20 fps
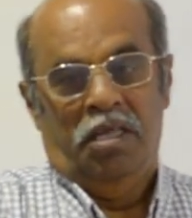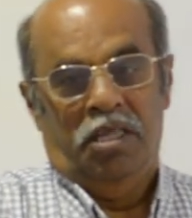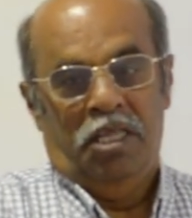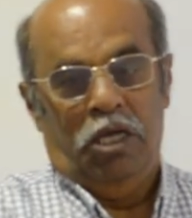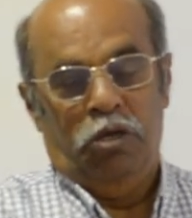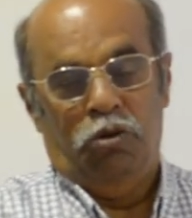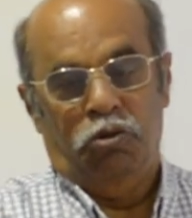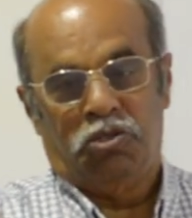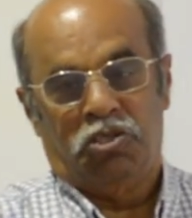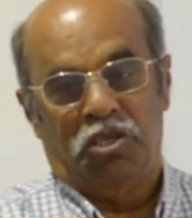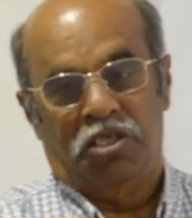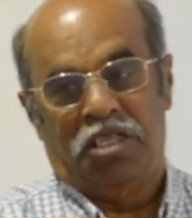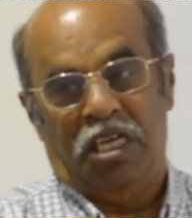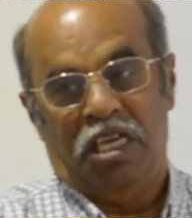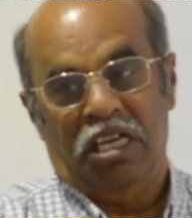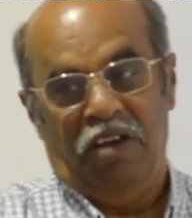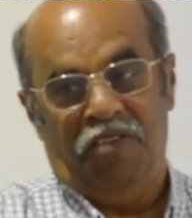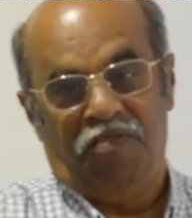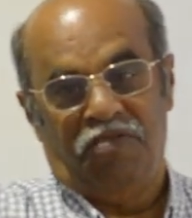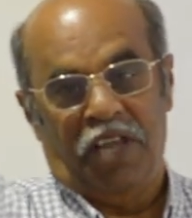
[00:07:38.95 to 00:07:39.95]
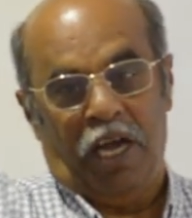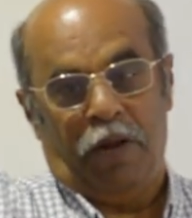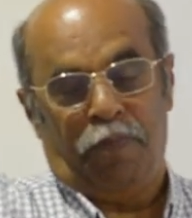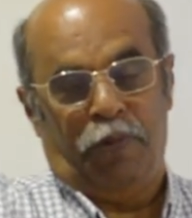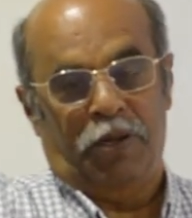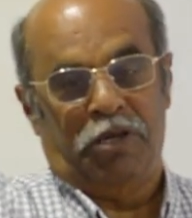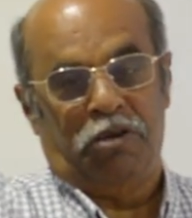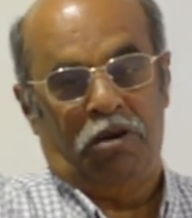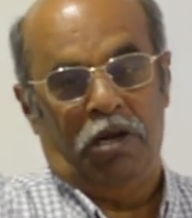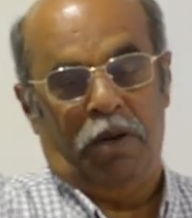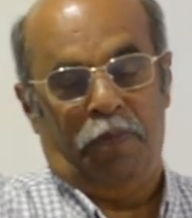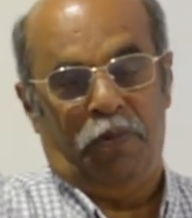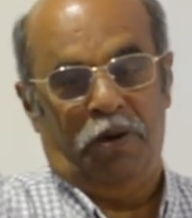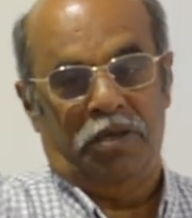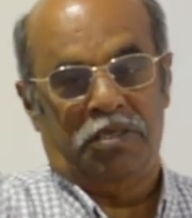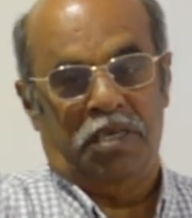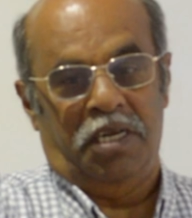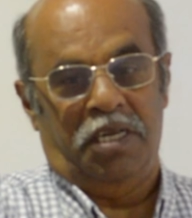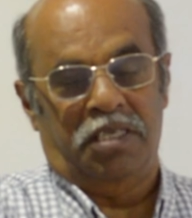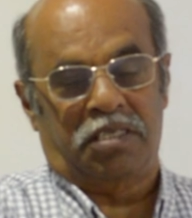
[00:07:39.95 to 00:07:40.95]
They used to see if that particular
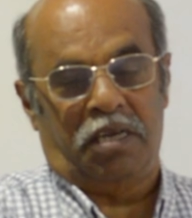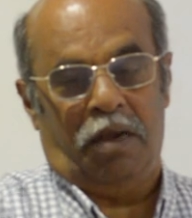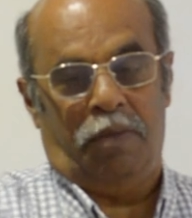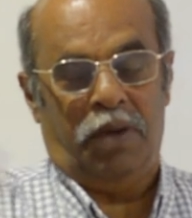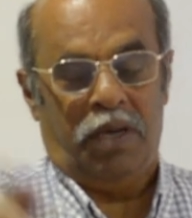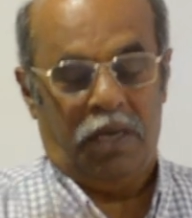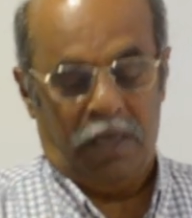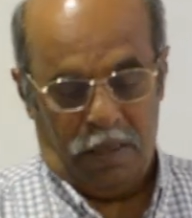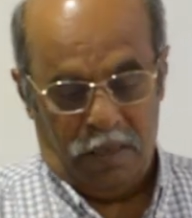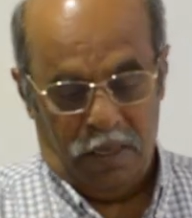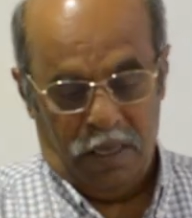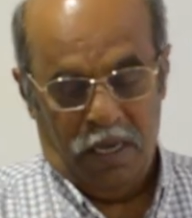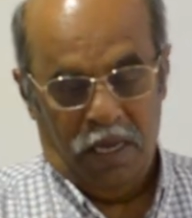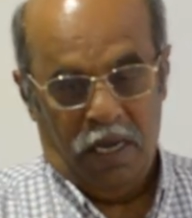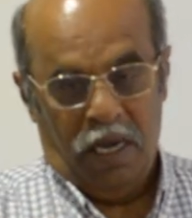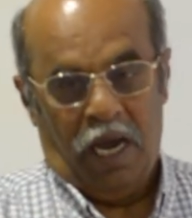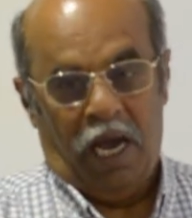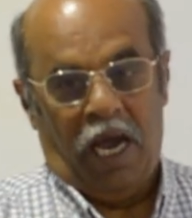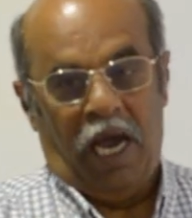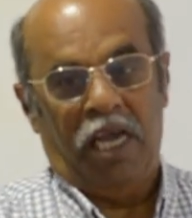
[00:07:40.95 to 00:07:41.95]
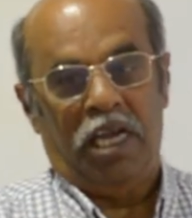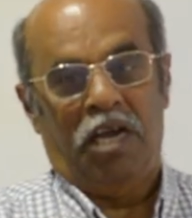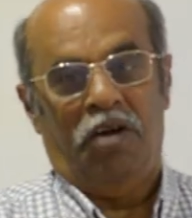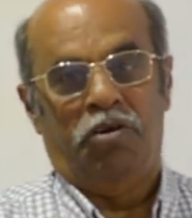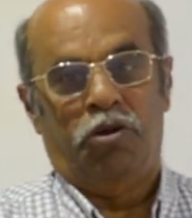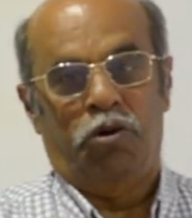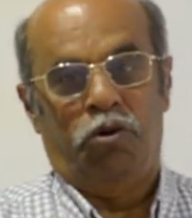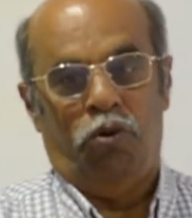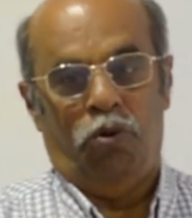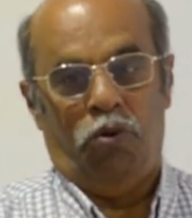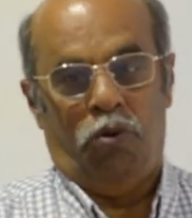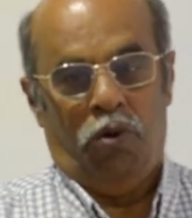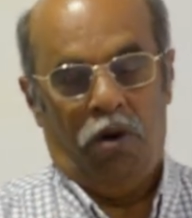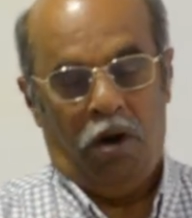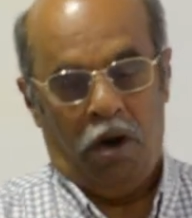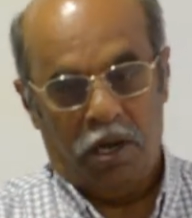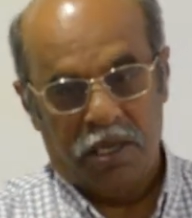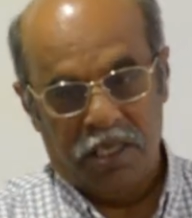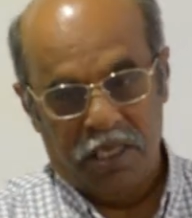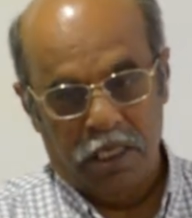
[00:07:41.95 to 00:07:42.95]
person is coming, I have to go,
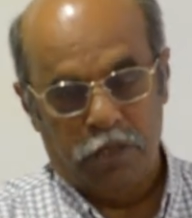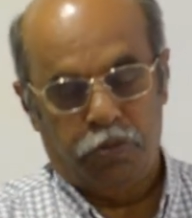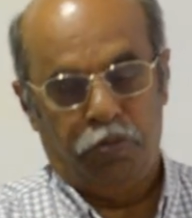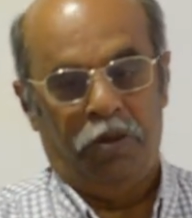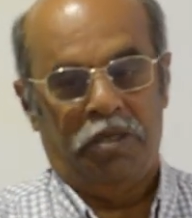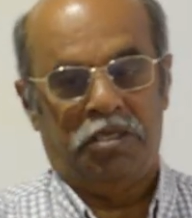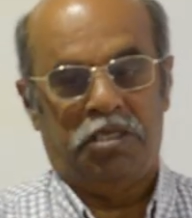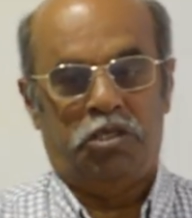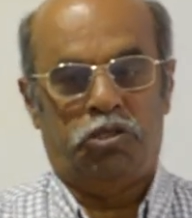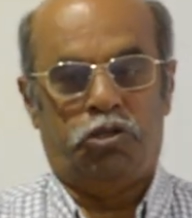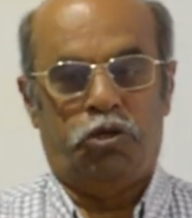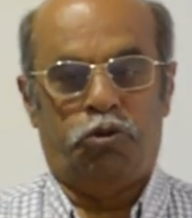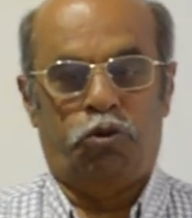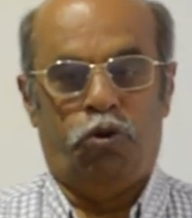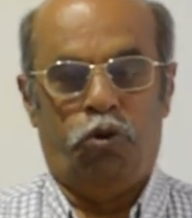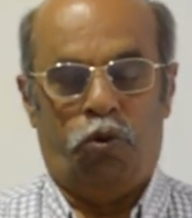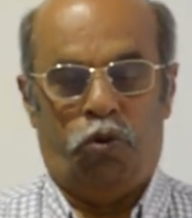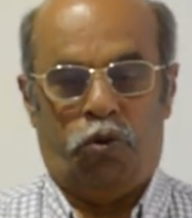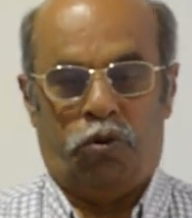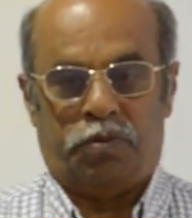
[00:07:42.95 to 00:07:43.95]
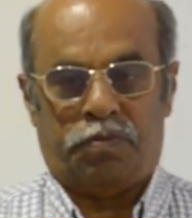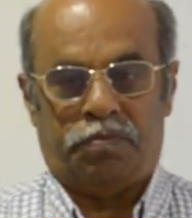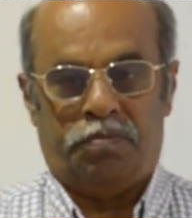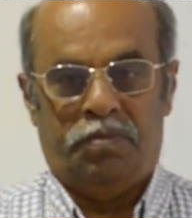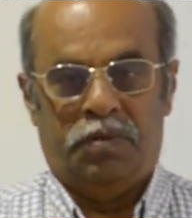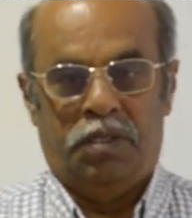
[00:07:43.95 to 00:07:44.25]
or this person should go,